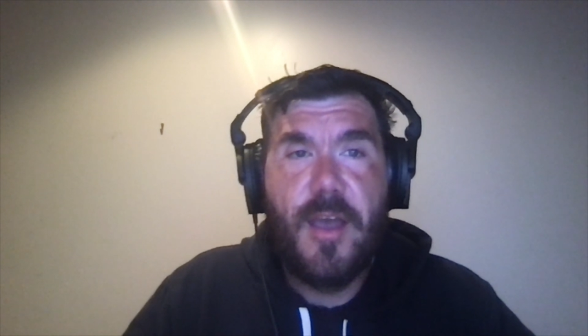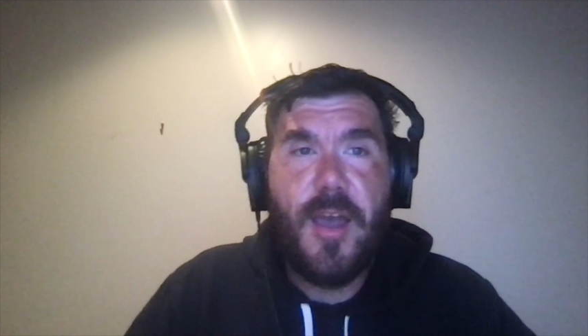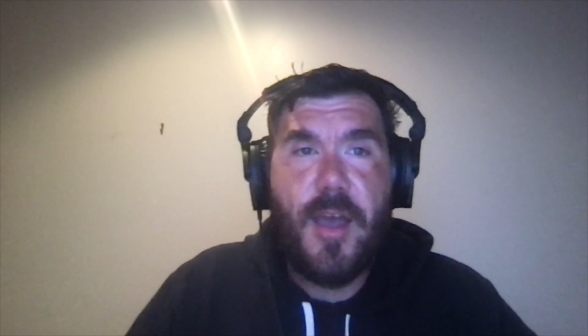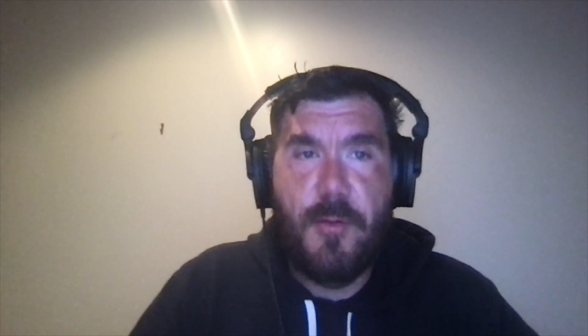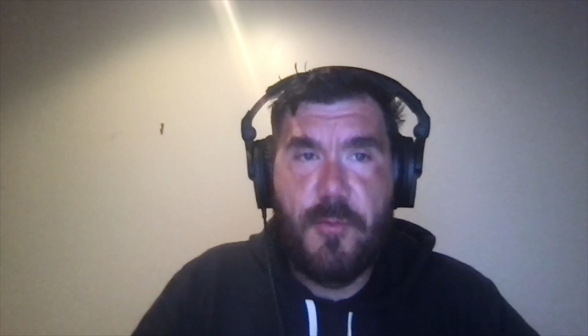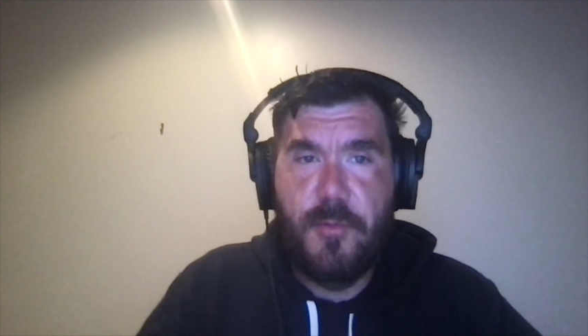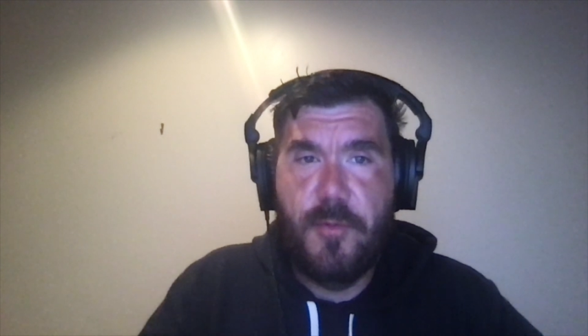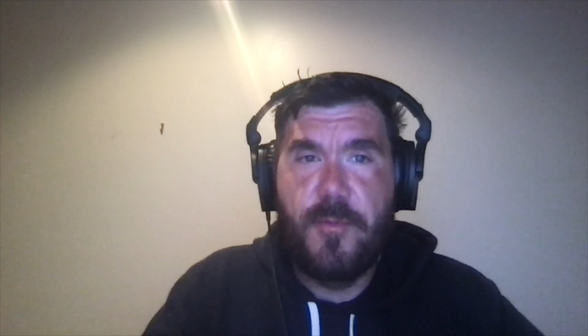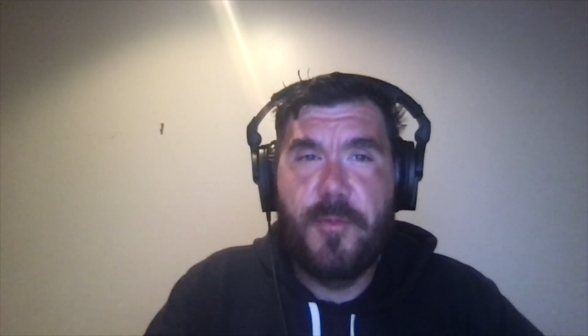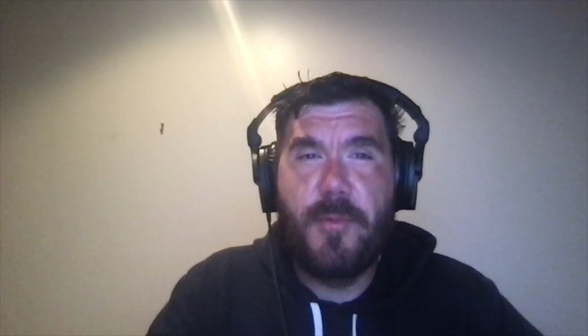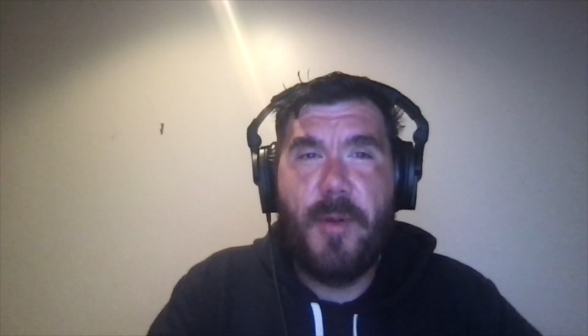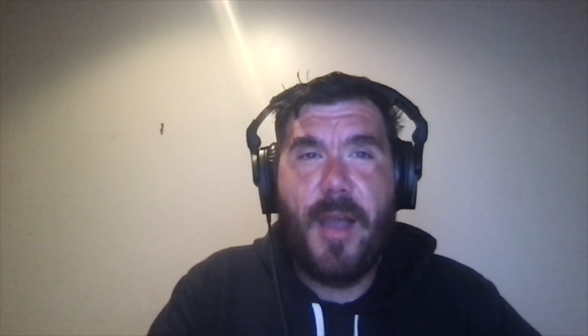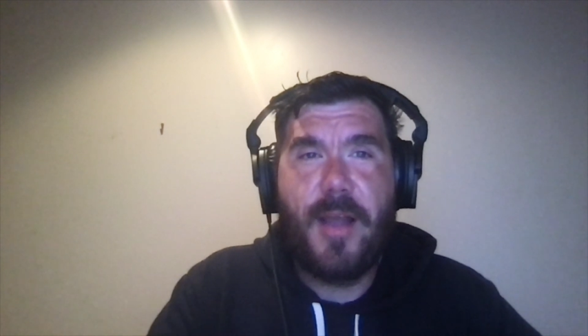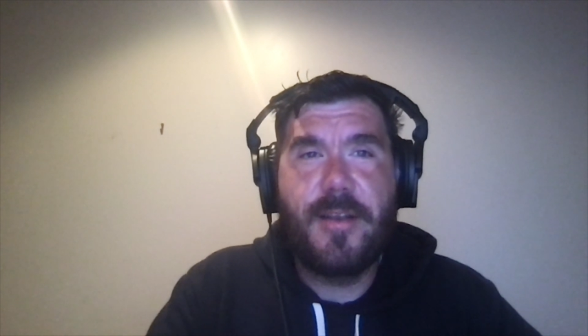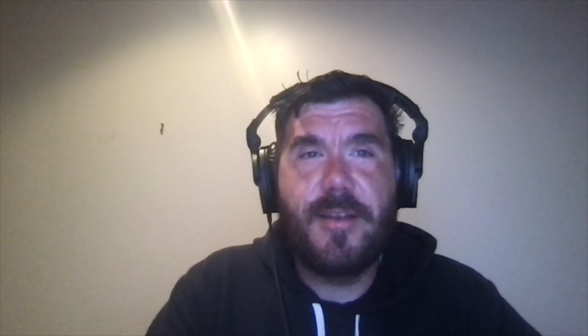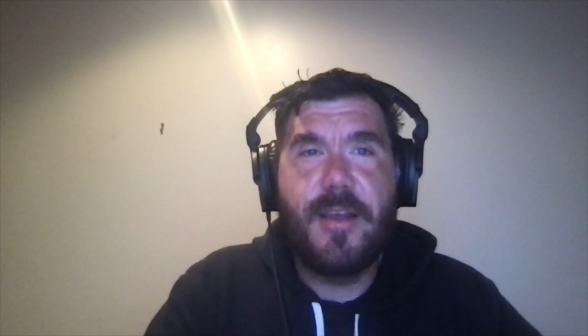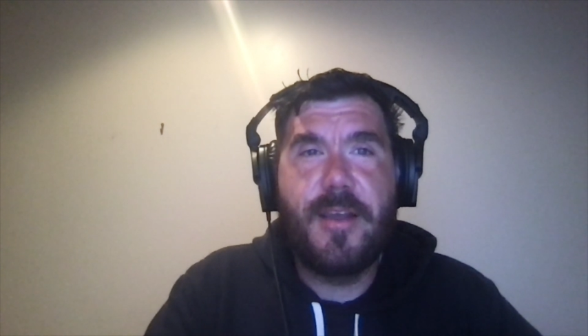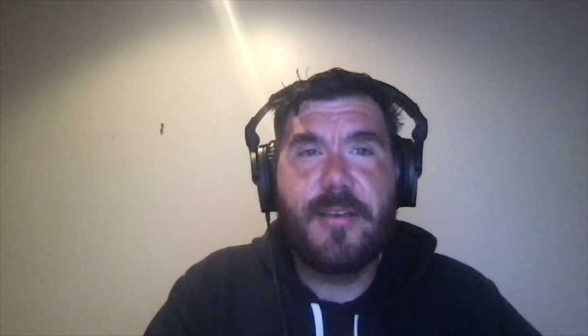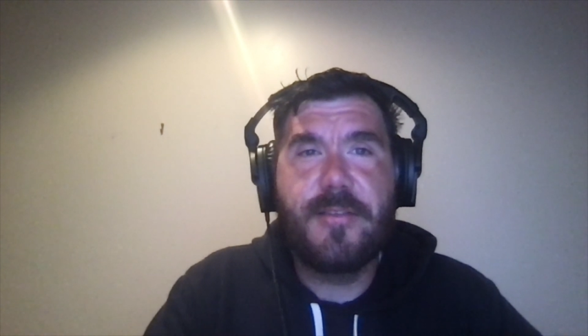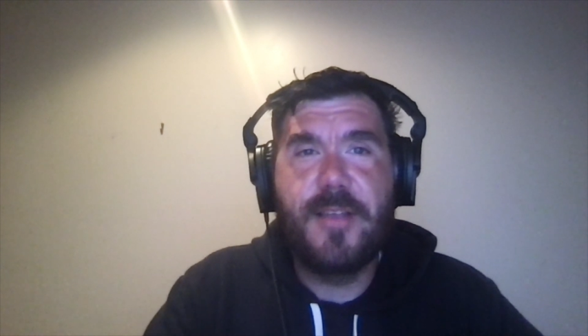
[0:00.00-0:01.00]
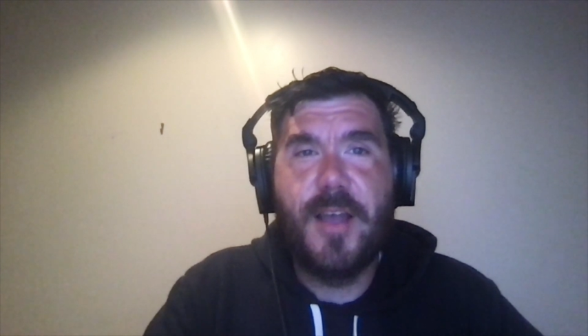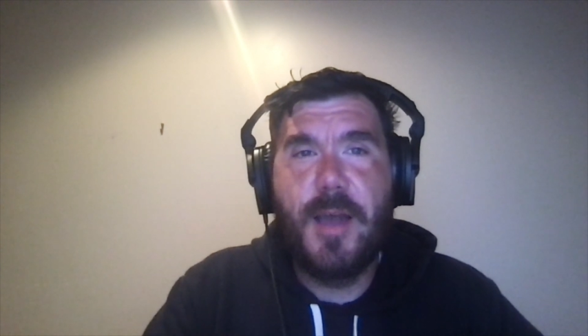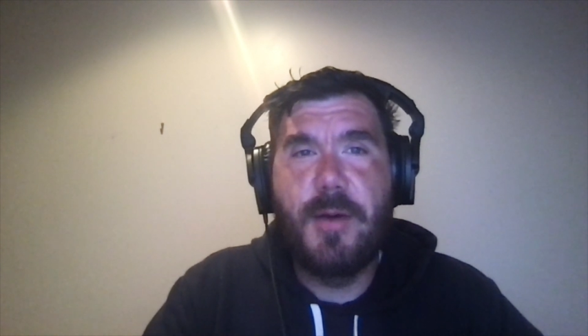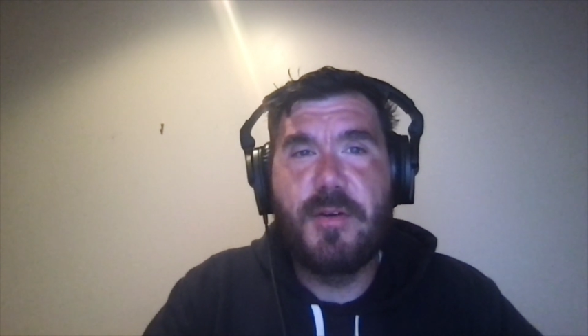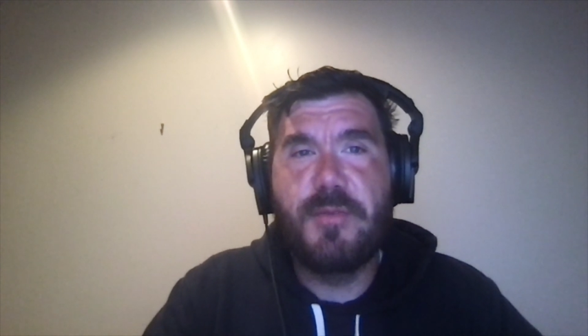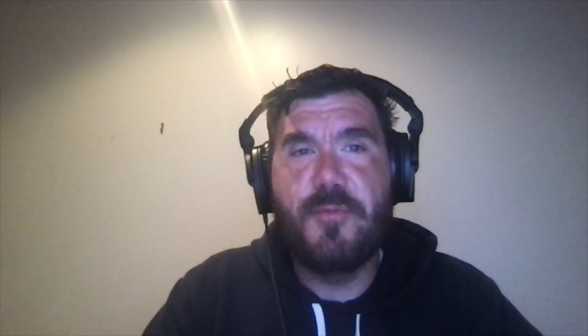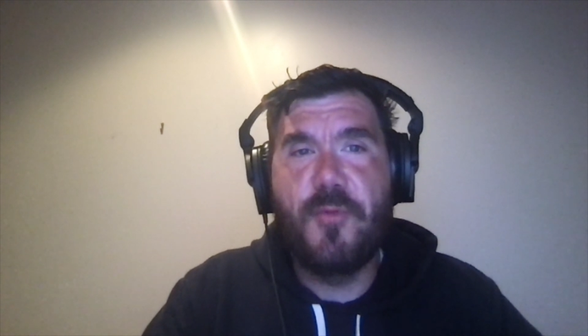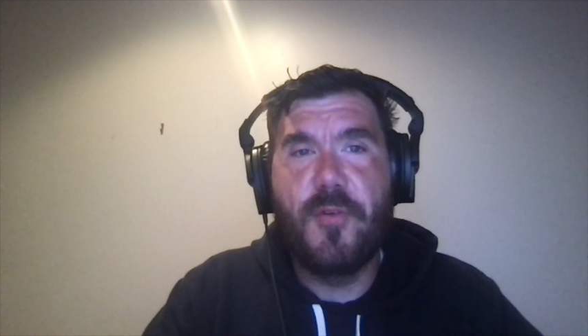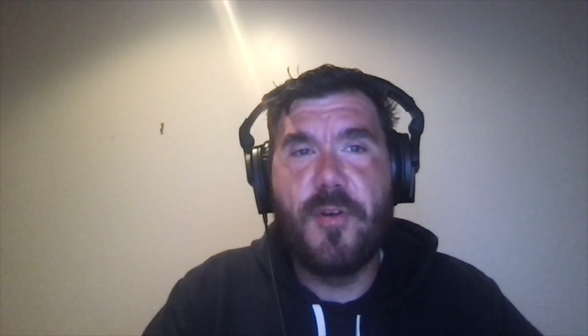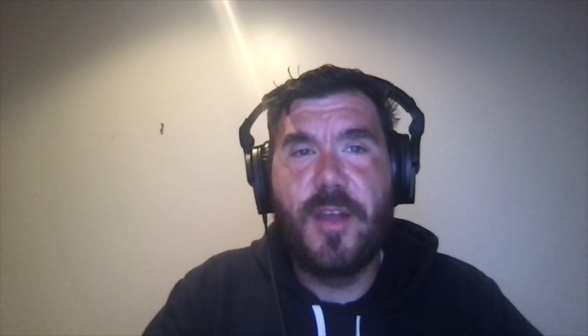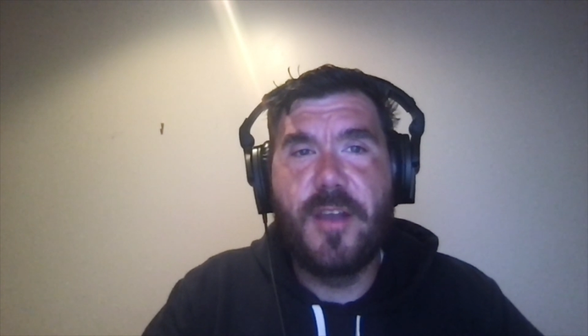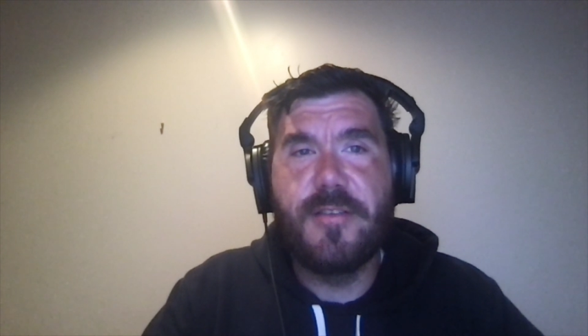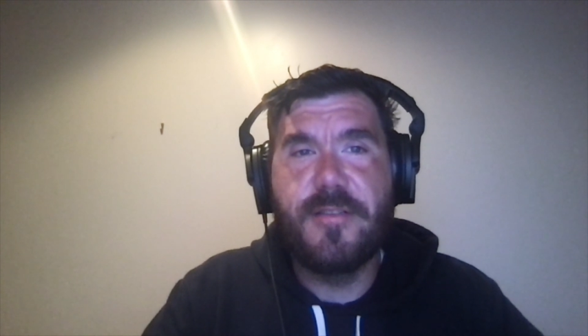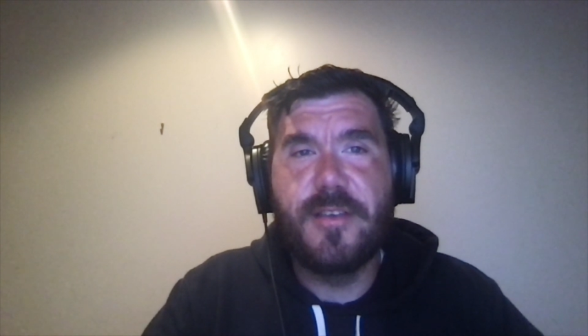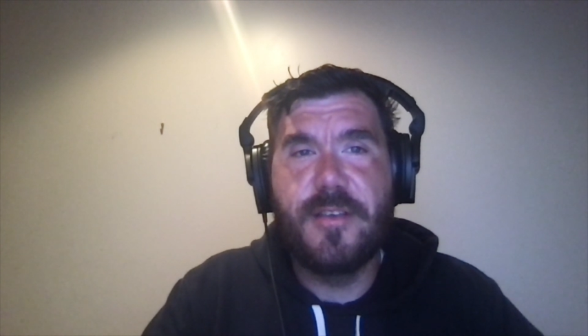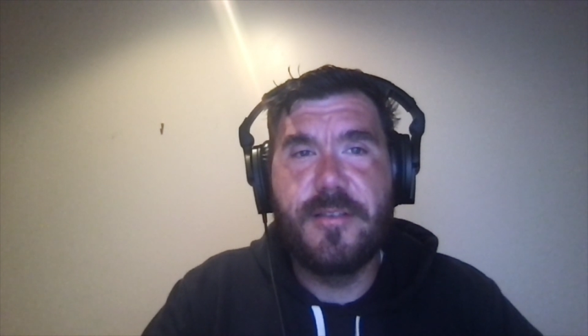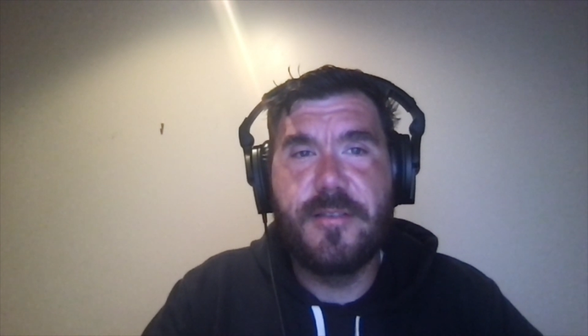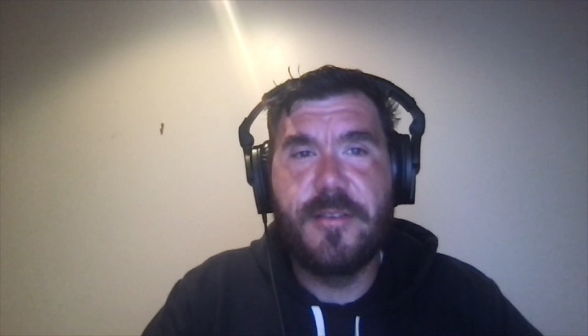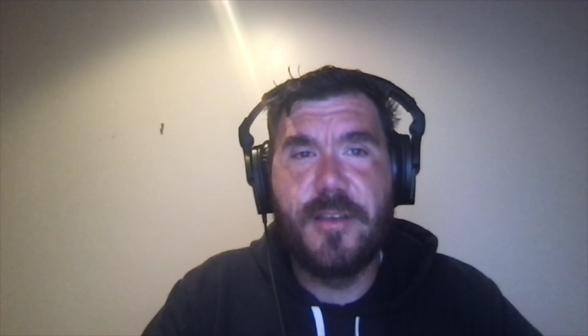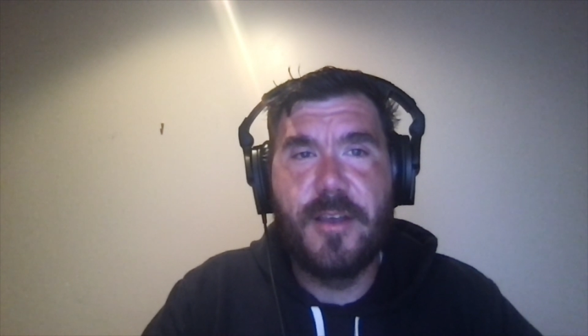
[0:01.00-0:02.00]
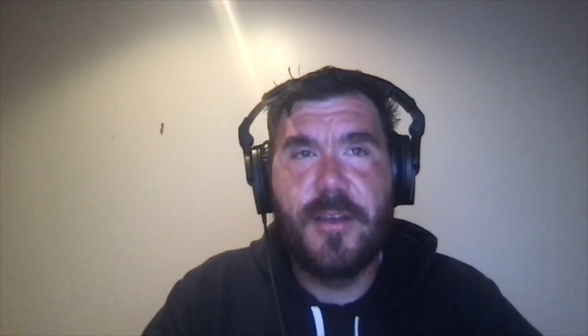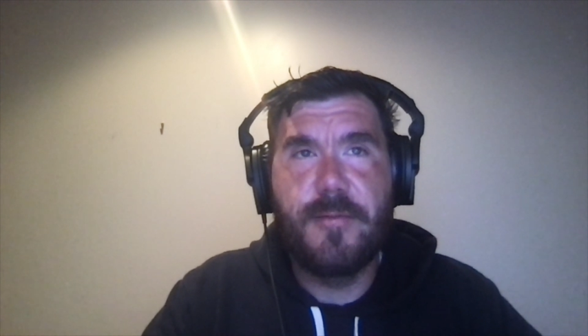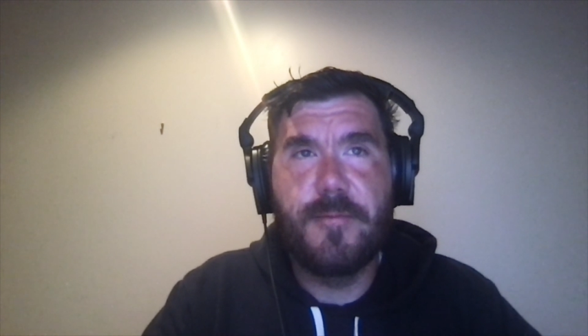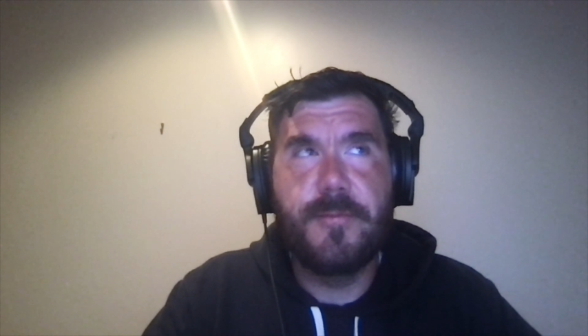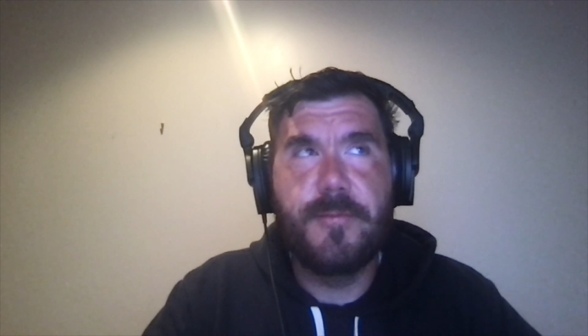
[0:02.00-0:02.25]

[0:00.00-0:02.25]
and we'll be back next time with more ACC.